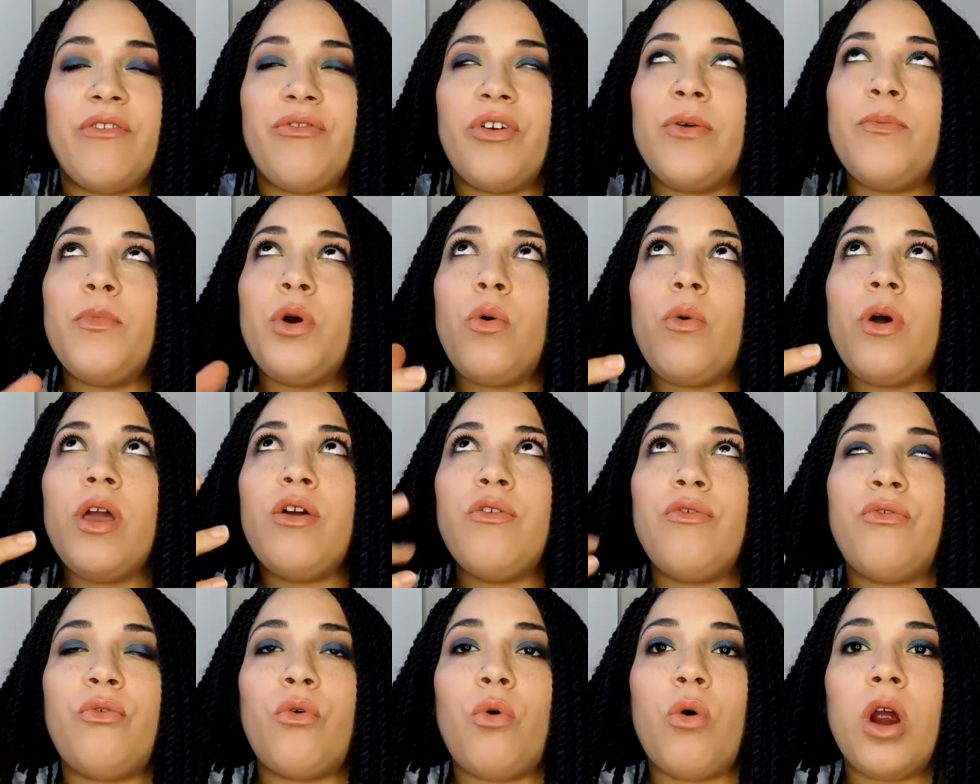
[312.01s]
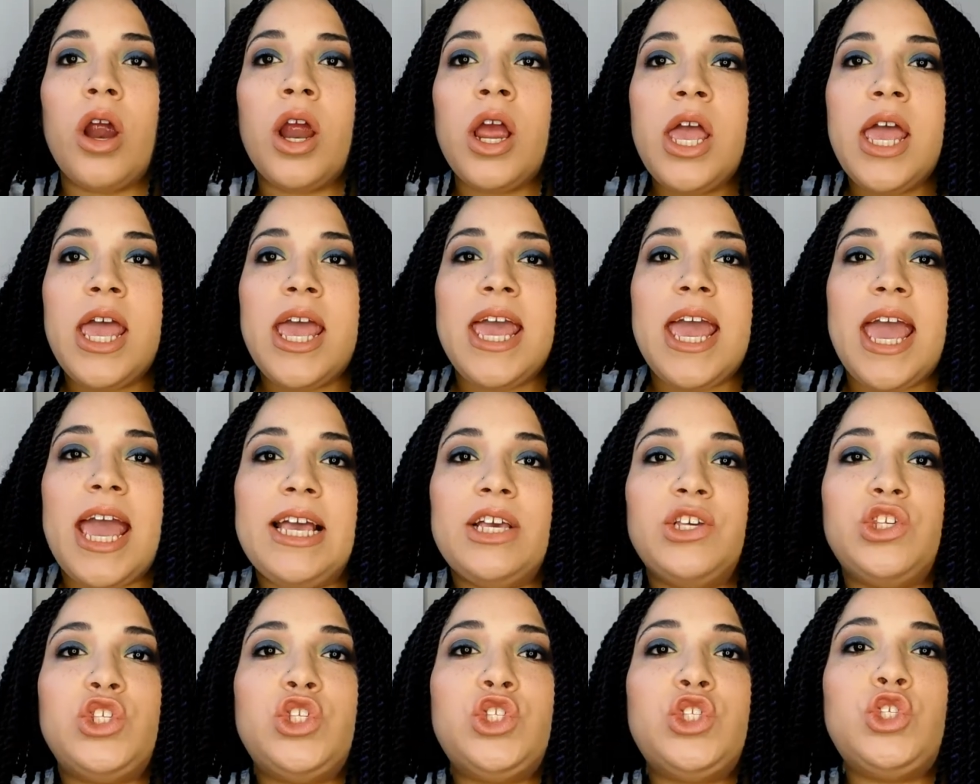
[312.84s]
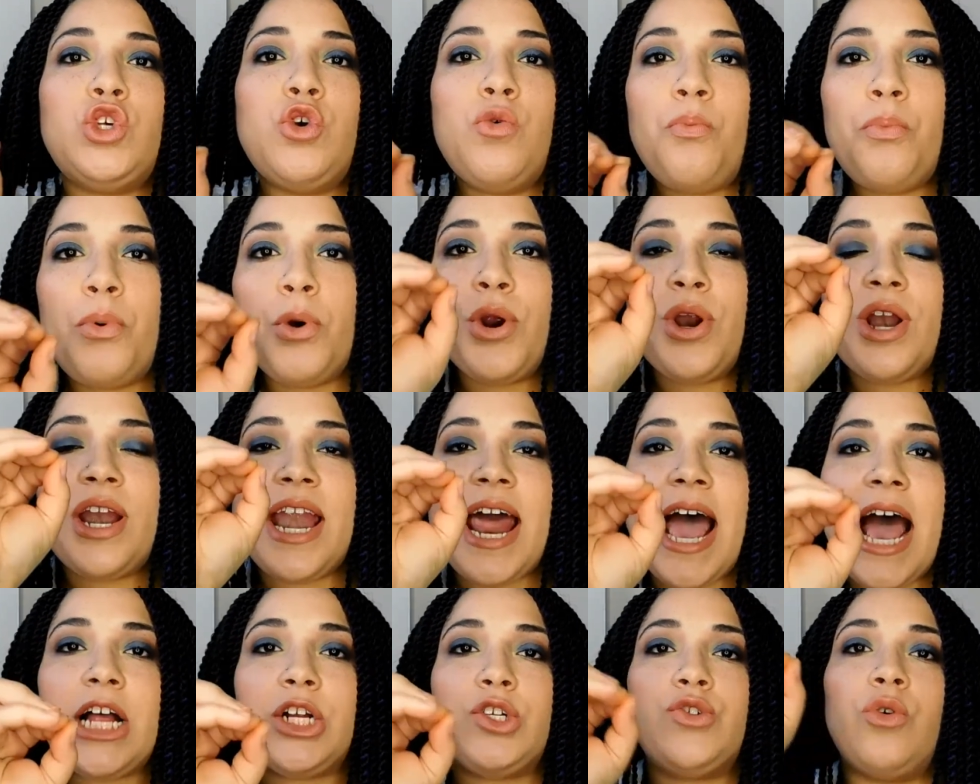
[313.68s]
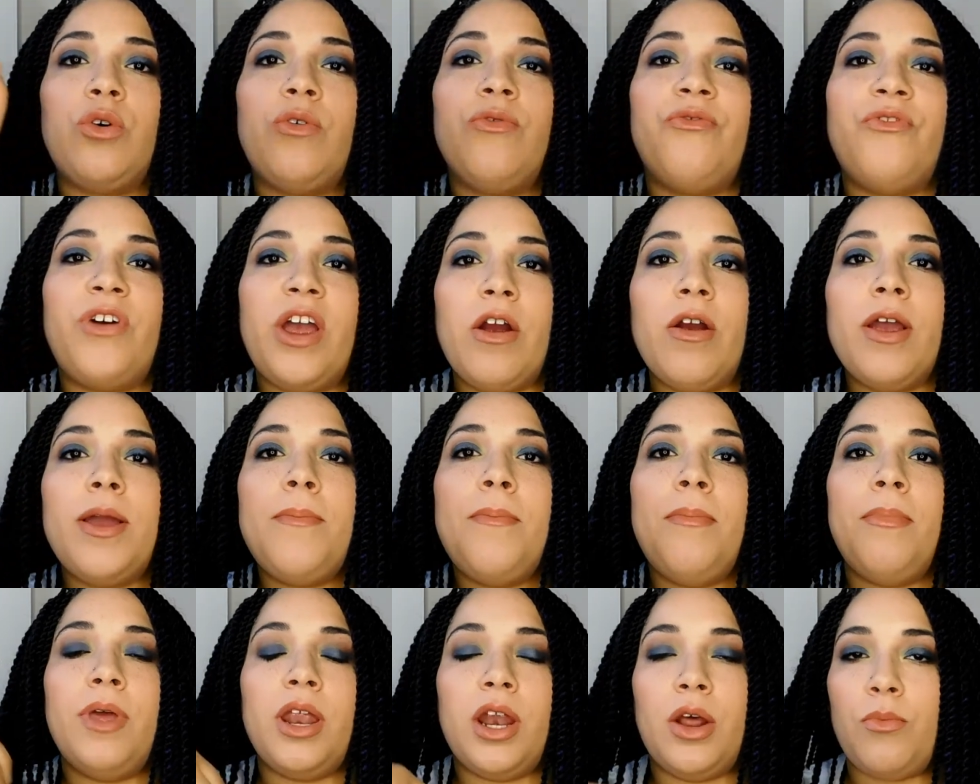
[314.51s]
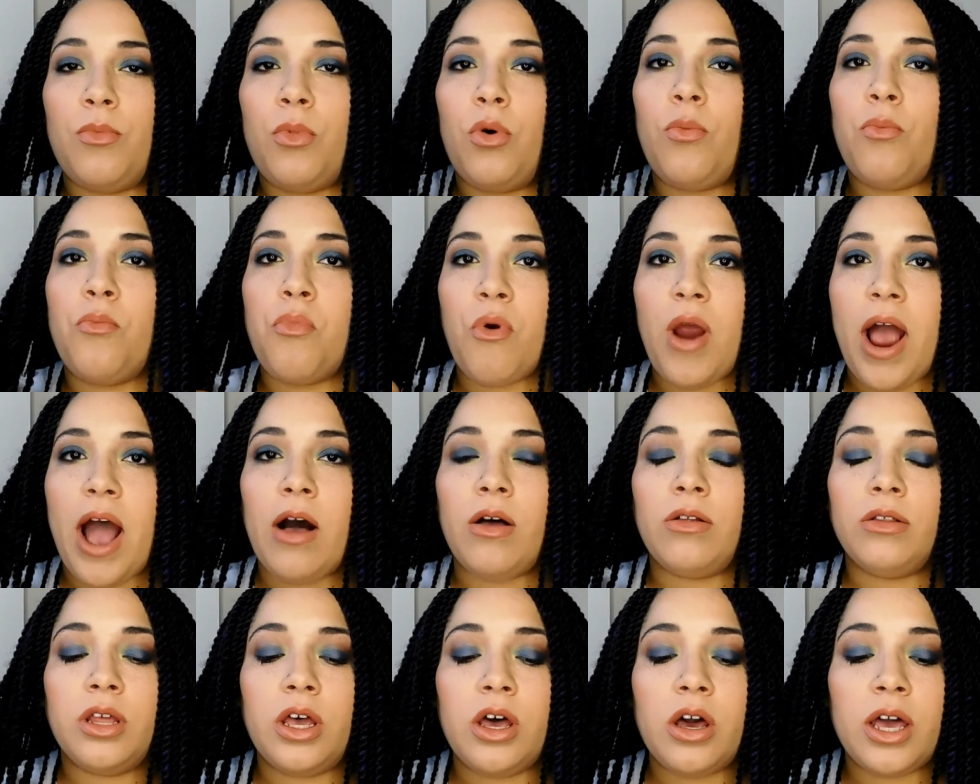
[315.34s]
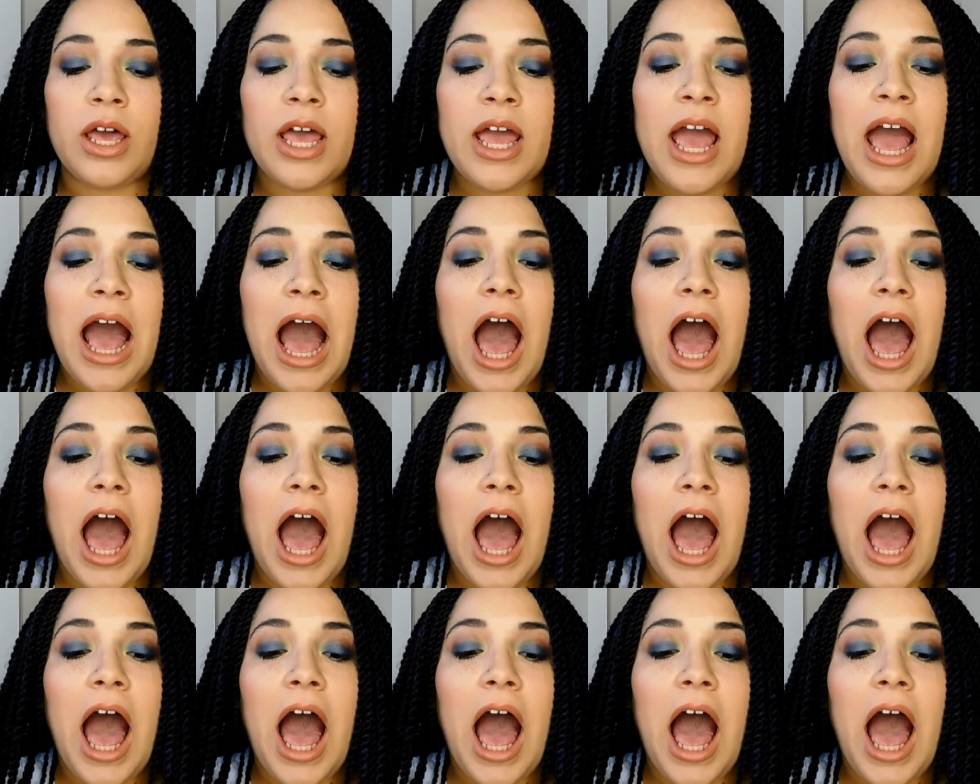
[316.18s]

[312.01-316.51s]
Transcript: If I'm going for a super natural, very minimal brow look,